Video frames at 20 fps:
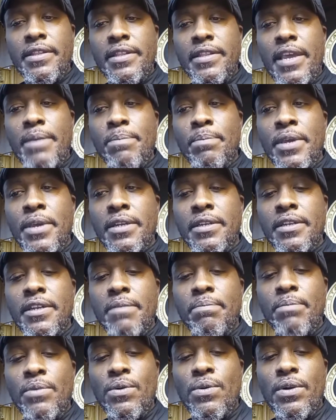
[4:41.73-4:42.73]
they picked
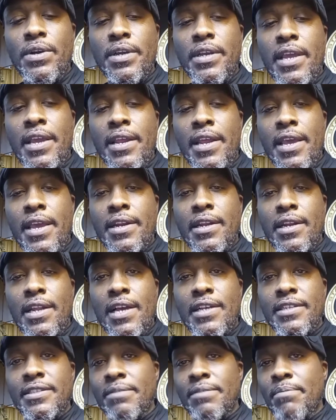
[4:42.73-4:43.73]
up on and
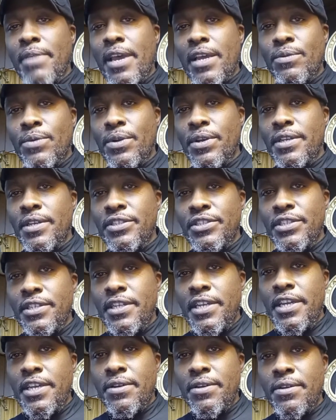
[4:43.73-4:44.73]
analyzed and backward
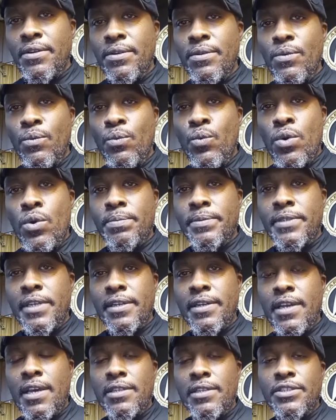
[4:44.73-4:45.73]
engineered warp
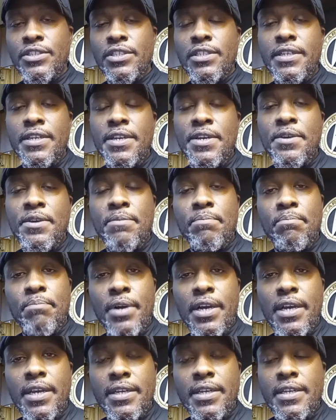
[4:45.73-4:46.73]
technology.
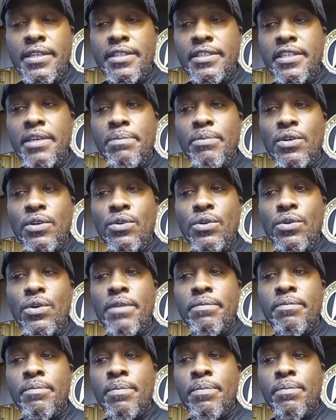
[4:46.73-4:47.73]
But
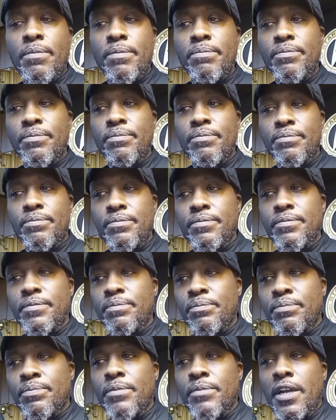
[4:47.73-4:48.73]
typical
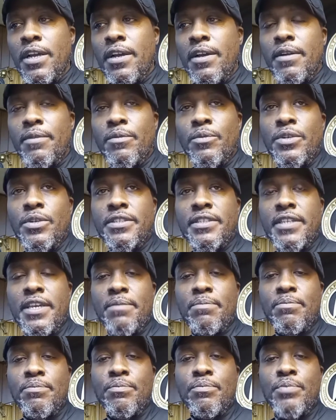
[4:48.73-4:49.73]
of, we'll
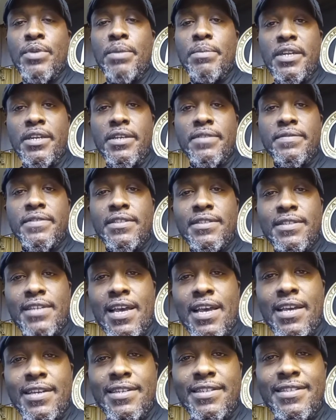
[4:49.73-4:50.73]
say, primitive
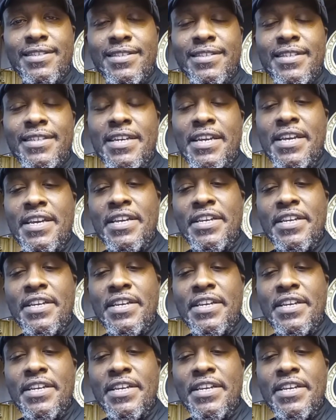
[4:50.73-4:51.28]
societies,